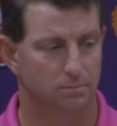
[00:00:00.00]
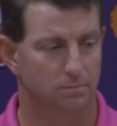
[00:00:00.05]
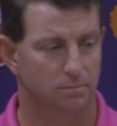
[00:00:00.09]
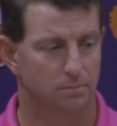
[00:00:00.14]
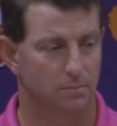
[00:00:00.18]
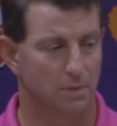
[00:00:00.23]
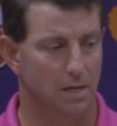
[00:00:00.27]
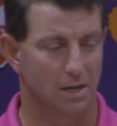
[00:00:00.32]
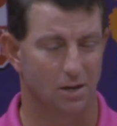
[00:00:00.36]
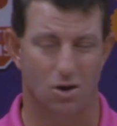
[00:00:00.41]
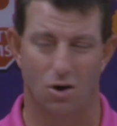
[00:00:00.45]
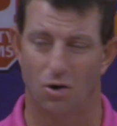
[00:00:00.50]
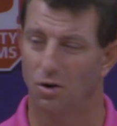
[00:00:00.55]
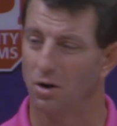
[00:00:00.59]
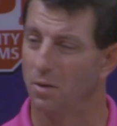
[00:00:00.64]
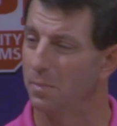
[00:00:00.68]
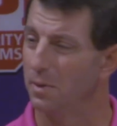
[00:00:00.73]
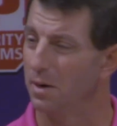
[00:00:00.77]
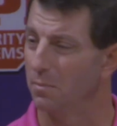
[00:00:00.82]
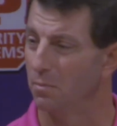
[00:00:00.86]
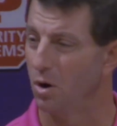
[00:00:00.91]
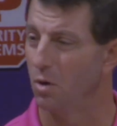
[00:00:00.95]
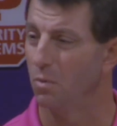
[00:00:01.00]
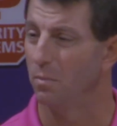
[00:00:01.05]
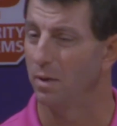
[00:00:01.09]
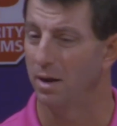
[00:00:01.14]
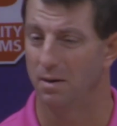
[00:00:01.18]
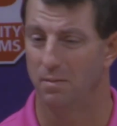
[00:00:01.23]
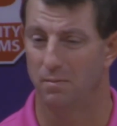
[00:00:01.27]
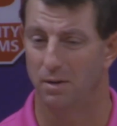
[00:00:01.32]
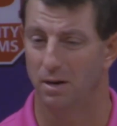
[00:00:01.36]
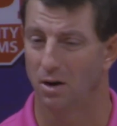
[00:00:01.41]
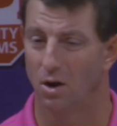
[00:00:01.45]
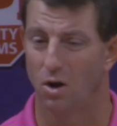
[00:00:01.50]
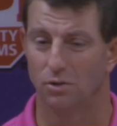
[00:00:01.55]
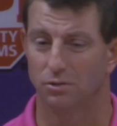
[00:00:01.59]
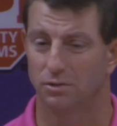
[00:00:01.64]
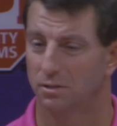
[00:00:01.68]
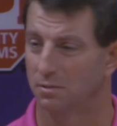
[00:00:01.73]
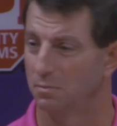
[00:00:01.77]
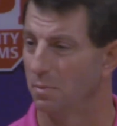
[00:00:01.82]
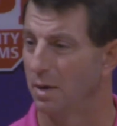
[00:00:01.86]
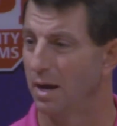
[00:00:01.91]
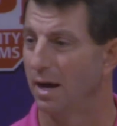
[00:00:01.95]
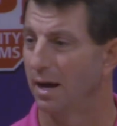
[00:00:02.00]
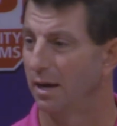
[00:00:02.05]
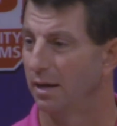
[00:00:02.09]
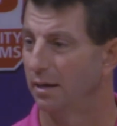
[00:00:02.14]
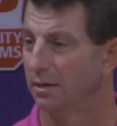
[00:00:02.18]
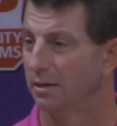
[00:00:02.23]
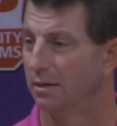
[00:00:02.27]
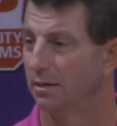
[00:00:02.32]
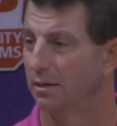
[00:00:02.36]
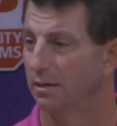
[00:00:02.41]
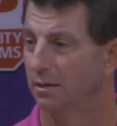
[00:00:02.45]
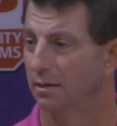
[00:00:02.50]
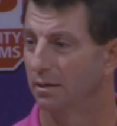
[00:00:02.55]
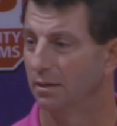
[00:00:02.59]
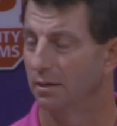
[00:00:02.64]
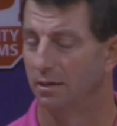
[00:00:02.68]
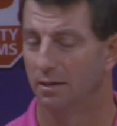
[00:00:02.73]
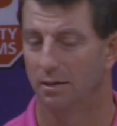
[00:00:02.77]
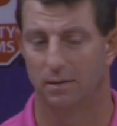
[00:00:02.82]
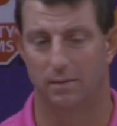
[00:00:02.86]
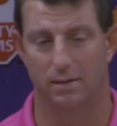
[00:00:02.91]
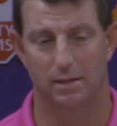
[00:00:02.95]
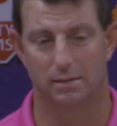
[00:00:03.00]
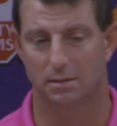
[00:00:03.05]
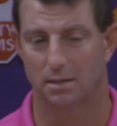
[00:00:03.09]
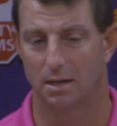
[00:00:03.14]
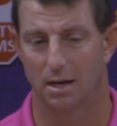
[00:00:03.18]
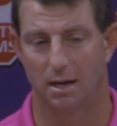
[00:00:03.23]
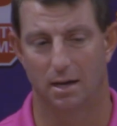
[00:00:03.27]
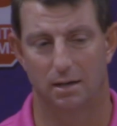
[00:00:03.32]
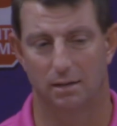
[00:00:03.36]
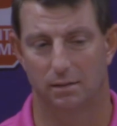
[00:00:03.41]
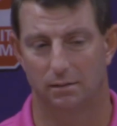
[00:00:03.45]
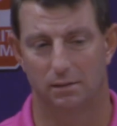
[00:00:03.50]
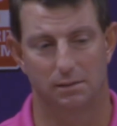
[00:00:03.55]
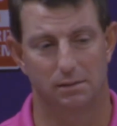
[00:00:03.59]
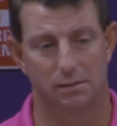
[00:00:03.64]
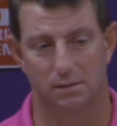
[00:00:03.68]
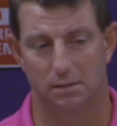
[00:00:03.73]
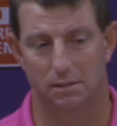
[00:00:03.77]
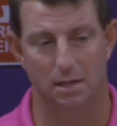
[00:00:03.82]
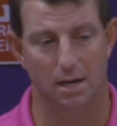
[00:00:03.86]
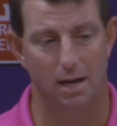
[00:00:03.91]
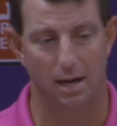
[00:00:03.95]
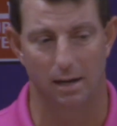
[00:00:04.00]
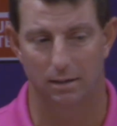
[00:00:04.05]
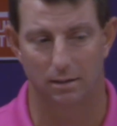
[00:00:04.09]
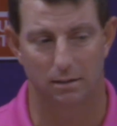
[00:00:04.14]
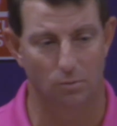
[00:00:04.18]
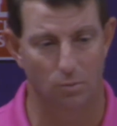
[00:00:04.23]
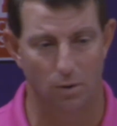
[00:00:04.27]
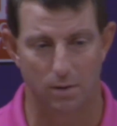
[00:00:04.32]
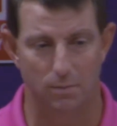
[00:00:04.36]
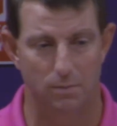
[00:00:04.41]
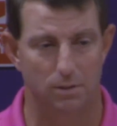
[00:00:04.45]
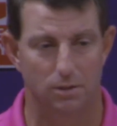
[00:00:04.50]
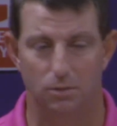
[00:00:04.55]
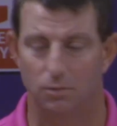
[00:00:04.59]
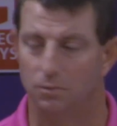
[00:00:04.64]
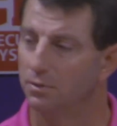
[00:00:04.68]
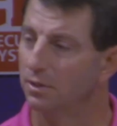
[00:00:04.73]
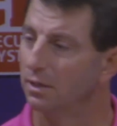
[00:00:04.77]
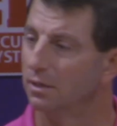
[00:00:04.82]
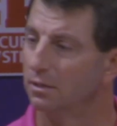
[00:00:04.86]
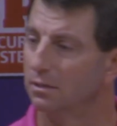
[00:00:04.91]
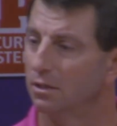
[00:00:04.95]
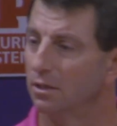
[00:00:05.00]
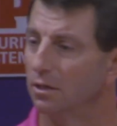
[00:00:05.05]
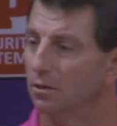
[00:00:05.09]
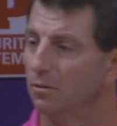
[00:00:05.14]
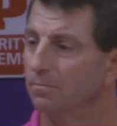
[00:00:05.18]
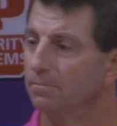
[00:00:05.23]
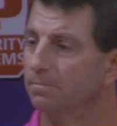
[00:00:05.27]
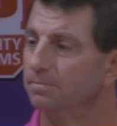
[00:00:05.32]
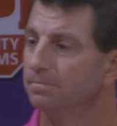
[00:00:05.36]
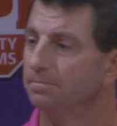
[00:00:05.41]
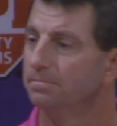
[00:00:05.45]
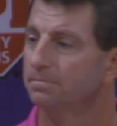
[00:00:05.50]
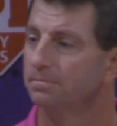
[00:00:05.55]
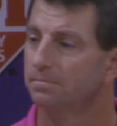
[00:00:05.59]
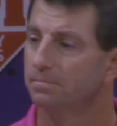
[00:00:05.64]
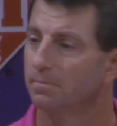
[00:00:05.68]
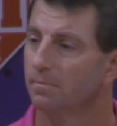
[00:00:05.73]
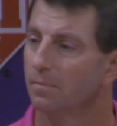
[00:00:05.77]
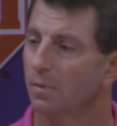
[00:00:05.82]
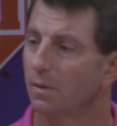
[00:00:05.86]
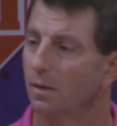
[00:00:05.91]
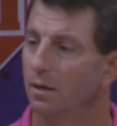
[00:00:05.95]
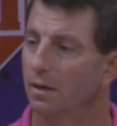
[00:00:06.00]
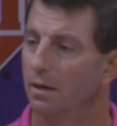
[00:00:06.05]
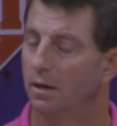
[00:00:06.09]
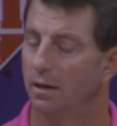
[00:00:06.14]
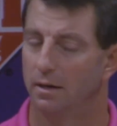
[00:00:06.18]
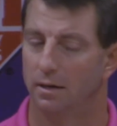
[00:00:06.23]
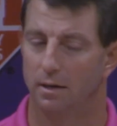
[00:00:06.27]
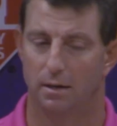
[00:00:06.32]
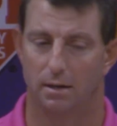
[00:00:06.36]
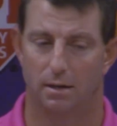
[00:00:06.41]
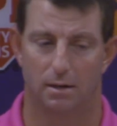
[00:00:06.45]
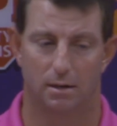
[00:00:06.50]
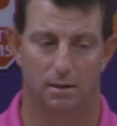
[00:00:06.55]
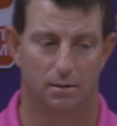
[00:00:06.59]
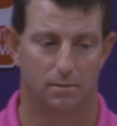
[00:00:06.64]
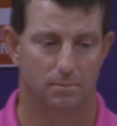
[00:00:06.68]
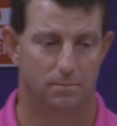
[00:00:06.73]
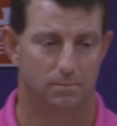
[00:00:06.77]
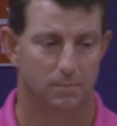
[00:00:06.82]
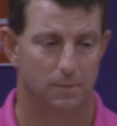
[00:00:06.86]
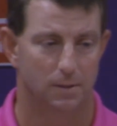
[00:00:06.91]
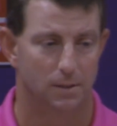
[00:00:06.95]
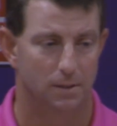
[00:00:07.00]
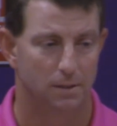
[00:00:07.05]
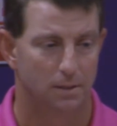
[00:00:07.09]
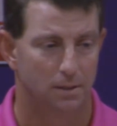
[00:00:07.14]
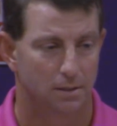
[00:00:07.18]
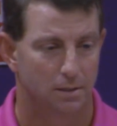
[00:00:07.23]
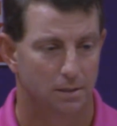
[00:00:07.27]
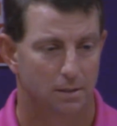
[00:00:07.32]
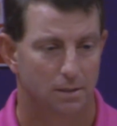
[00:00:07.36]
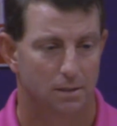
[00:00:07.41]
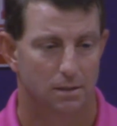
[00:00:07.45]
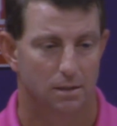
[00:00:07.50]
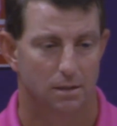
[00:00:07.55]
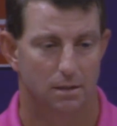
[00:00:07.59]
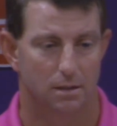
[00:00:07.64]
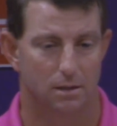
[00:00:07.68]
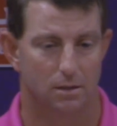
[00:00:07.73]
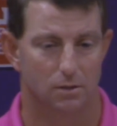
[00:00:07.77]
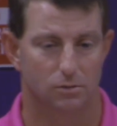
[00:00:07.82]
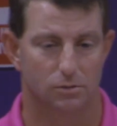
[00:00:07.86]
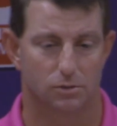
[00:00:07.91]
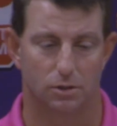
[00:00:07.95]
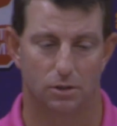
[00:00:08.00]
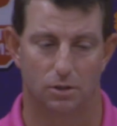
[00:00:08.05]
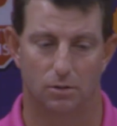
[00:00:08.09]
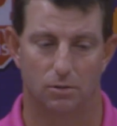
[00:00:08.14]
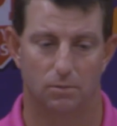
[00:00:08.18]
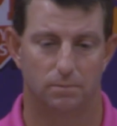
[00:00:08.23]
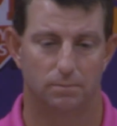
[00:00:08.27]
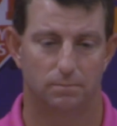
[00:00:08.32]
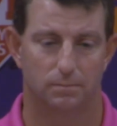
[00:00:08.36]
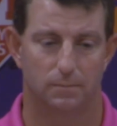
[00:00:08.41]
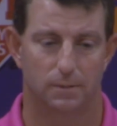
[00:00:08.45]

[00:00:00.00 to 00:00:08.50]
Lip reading: got caught up in a moment and lost his mind. That's just not the way we do things here. And, you know, so,